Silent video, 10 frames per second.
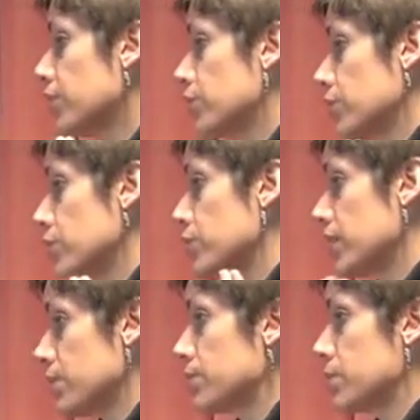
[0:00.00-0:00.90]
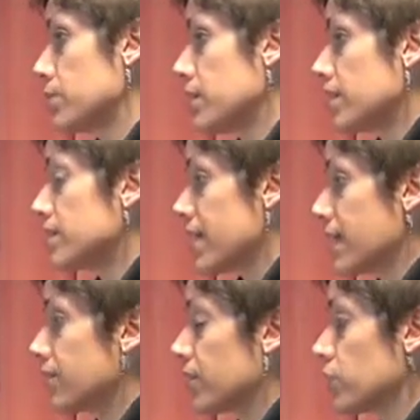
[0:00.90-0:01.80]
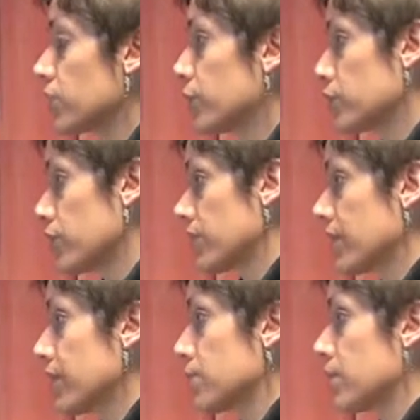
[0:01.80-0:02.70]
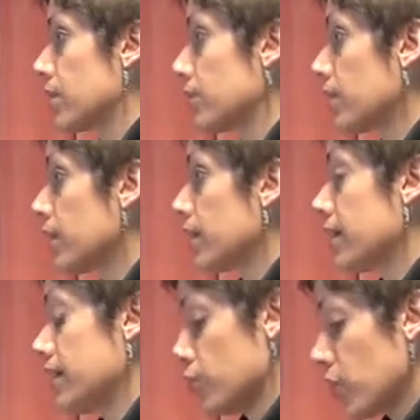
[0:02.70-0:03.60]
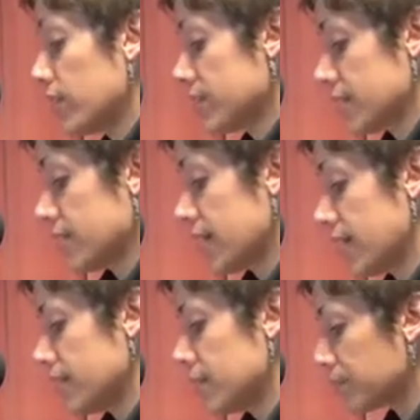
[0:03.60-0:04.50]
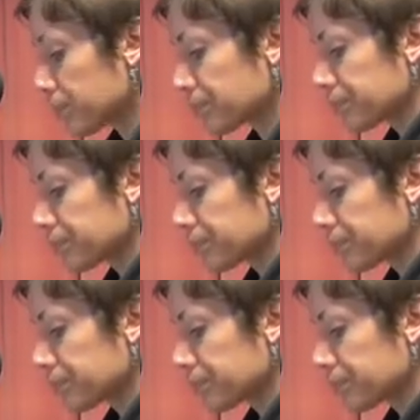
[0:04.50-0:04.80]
to keep them safe and sheltered and keep them relatively hidden.